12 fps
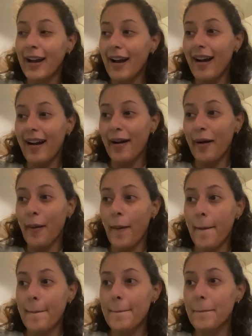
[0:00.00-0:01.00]

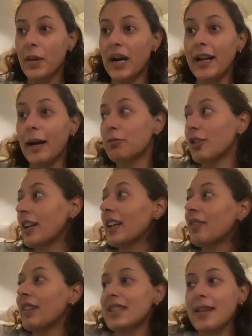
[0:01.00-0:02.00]
But I'm trying to
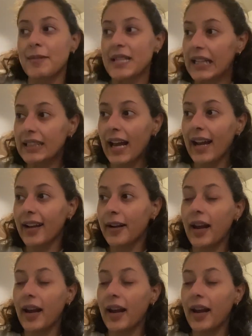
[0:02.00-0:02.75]
give it some sunlight.